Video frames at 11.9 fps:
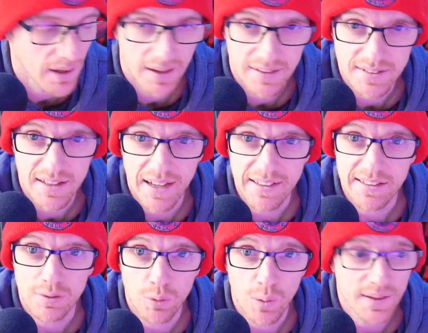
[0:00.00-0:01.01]
It's an
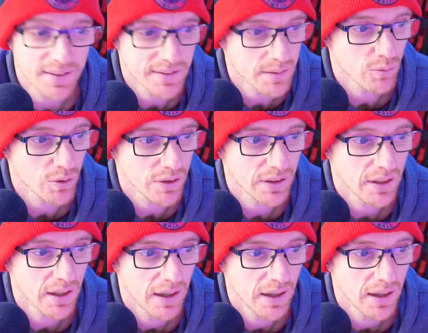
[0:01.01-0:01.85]
80/20 sim rig,